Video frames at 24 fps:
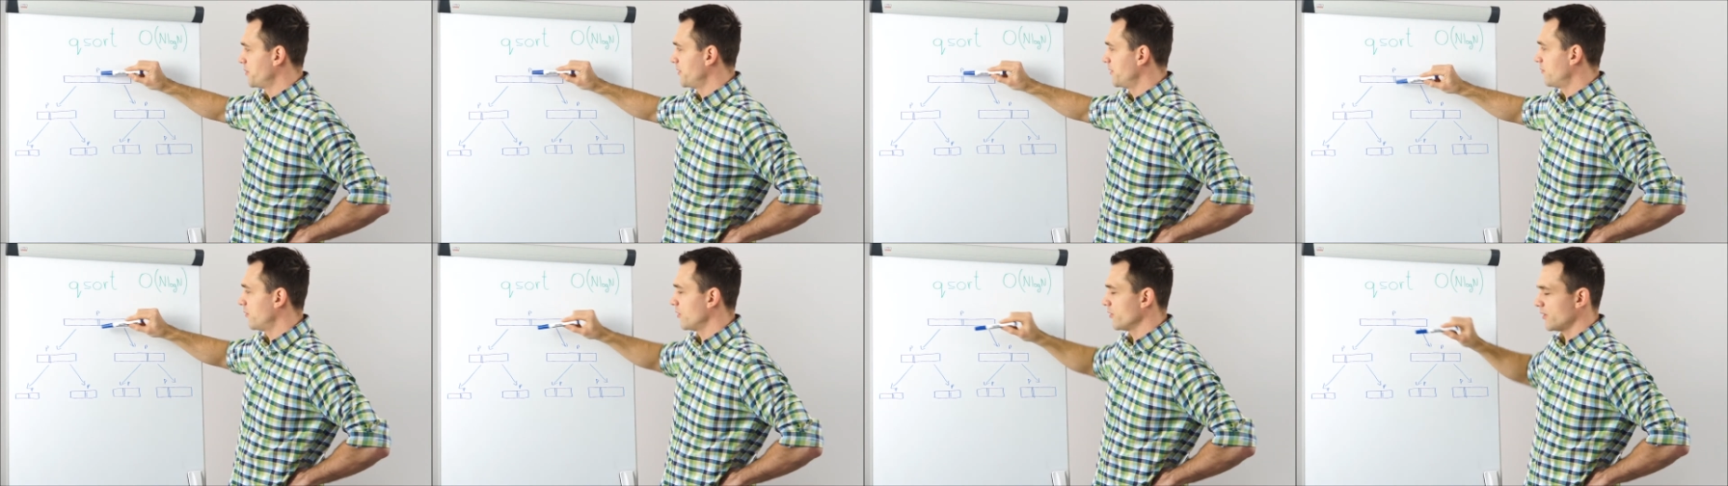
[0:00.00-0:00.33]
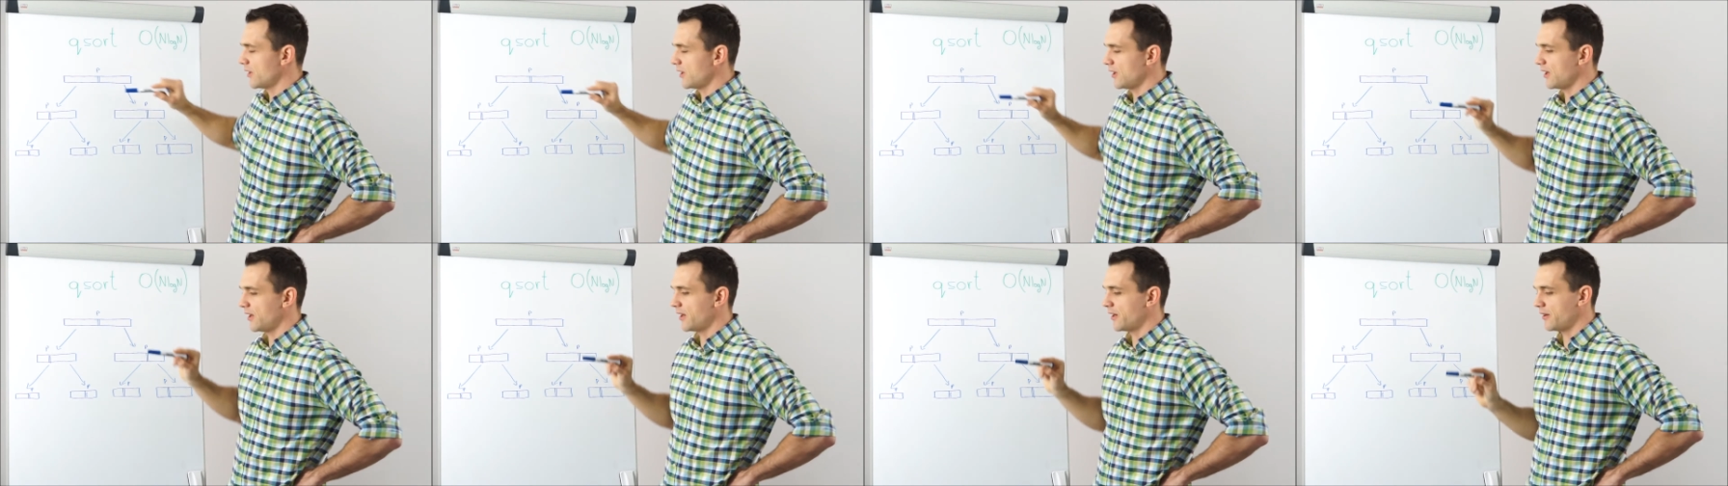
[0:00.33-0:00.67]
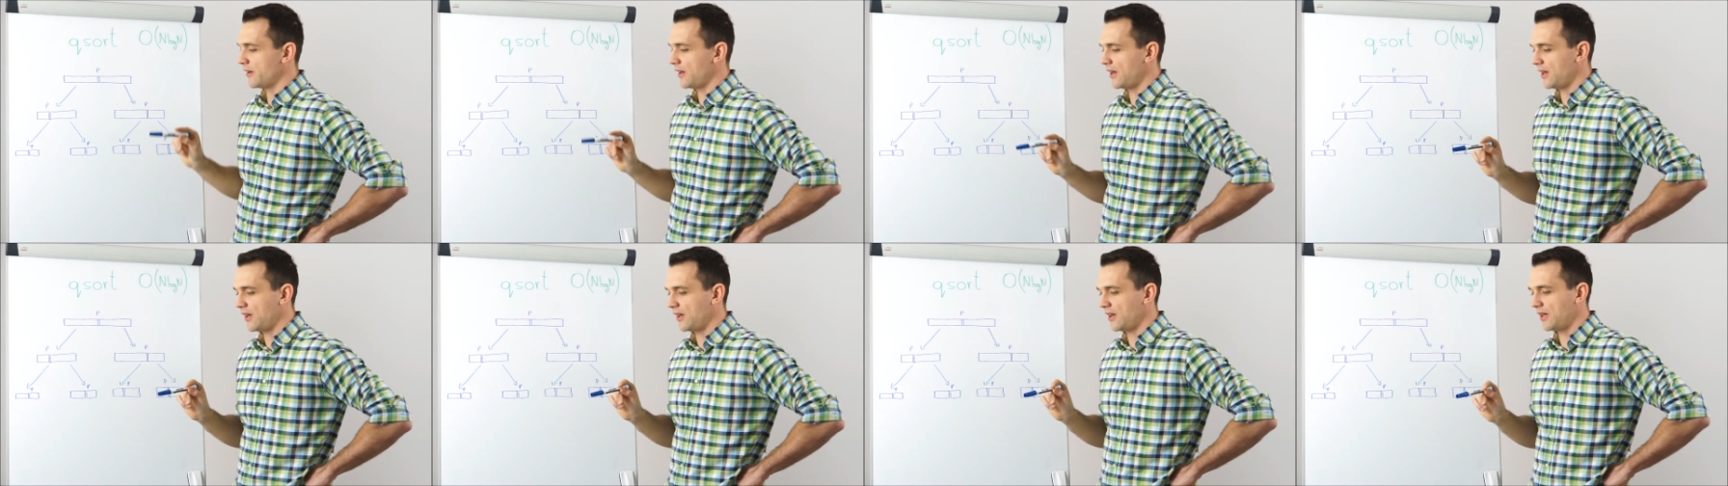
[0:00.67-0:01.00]
pivotal
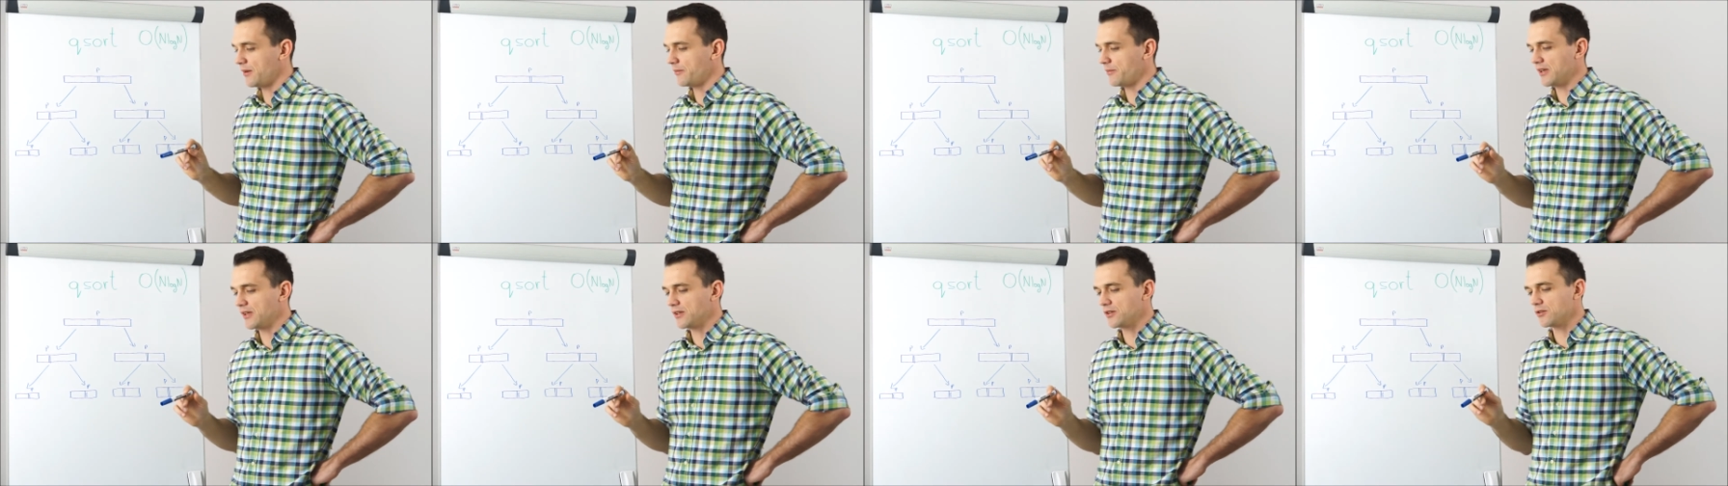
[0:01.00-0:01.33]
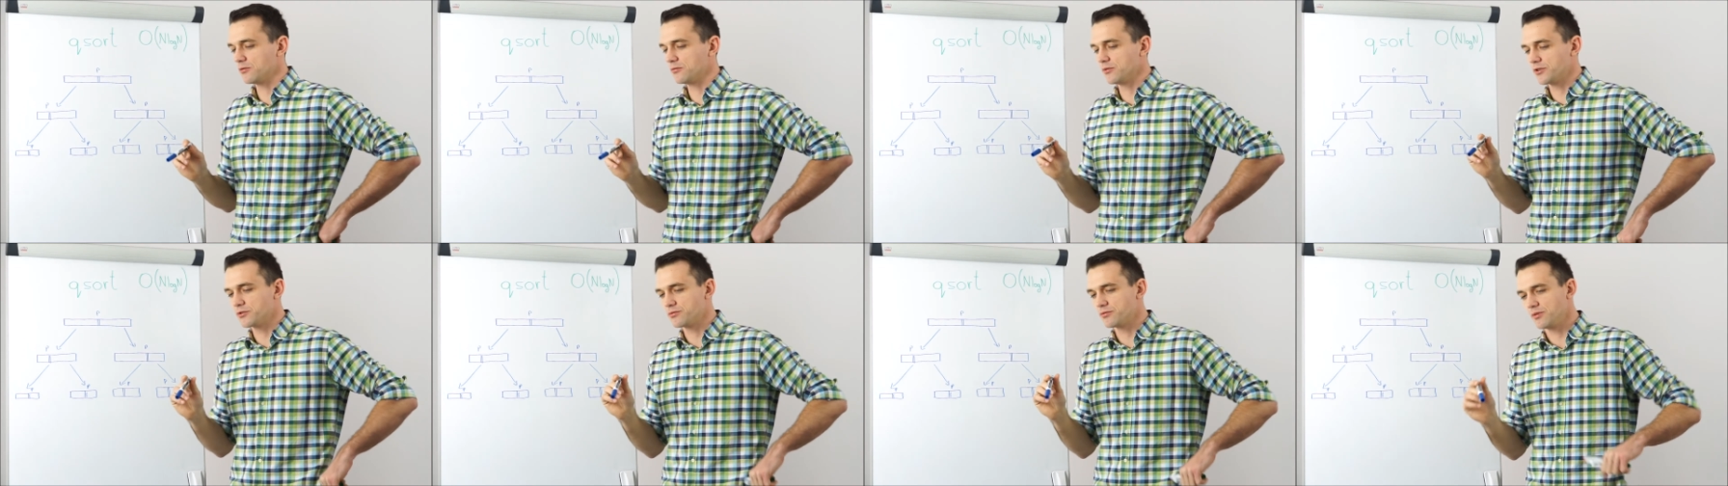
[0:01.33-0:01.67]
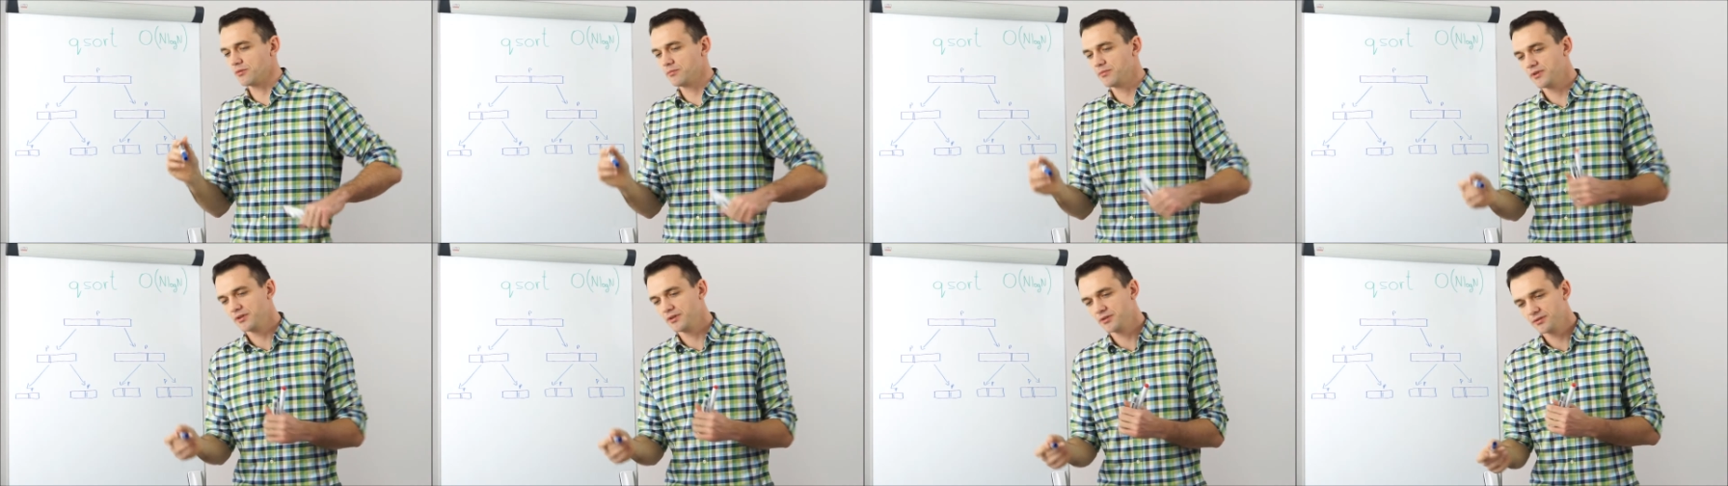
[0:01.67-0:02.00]
element, which
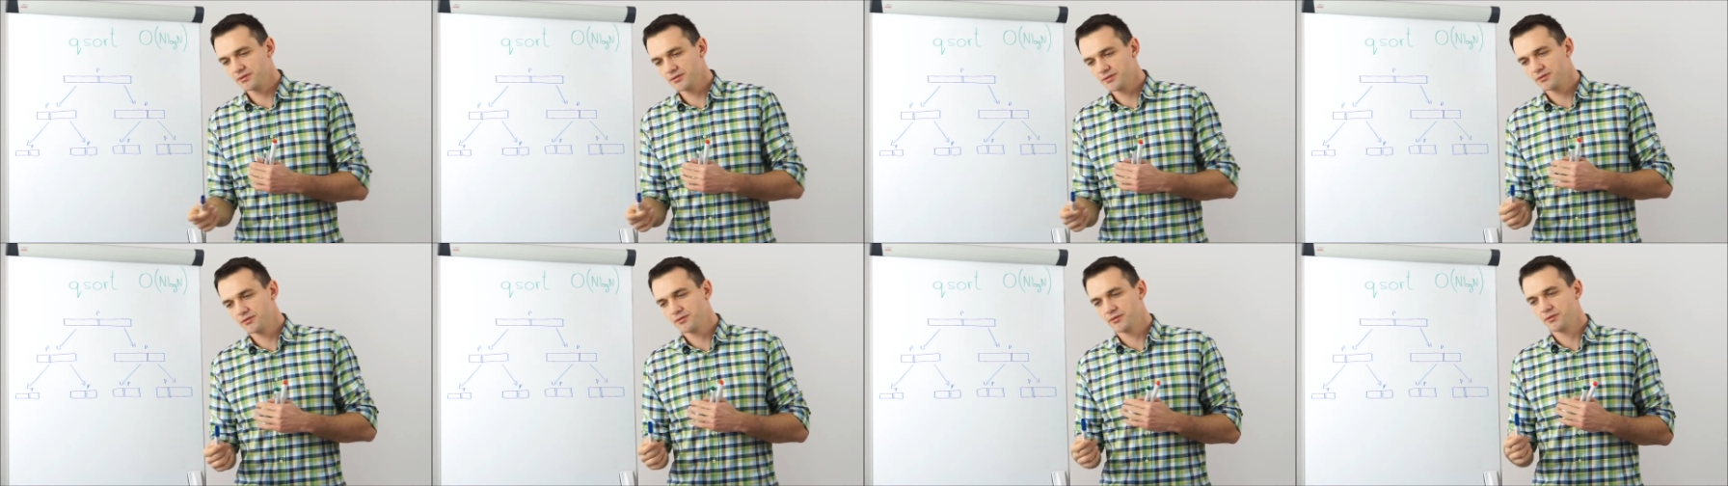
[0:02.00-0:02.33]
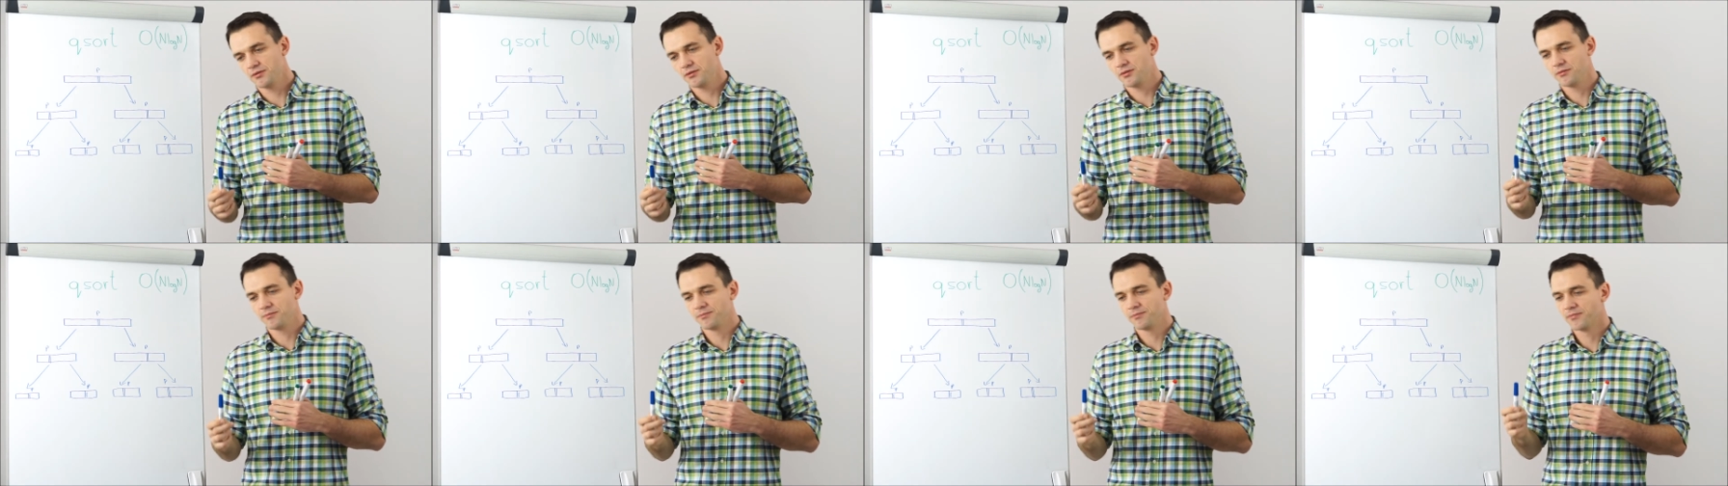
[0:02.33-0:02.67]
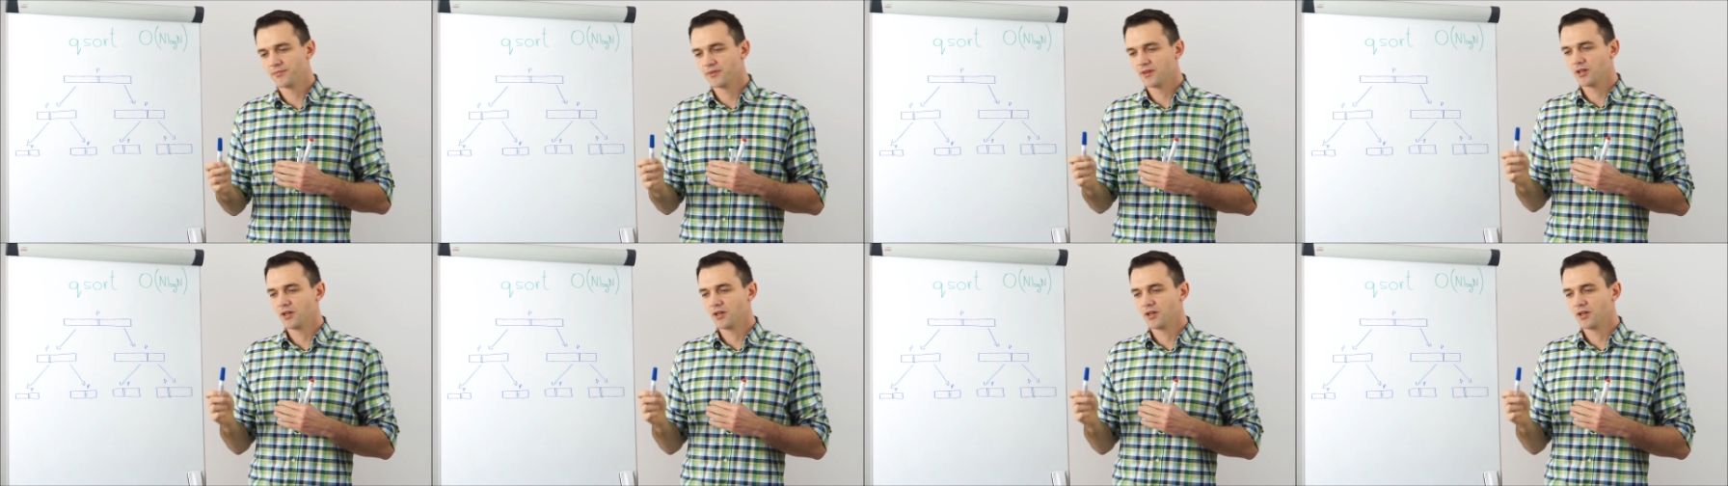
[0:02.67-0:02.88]
will be used to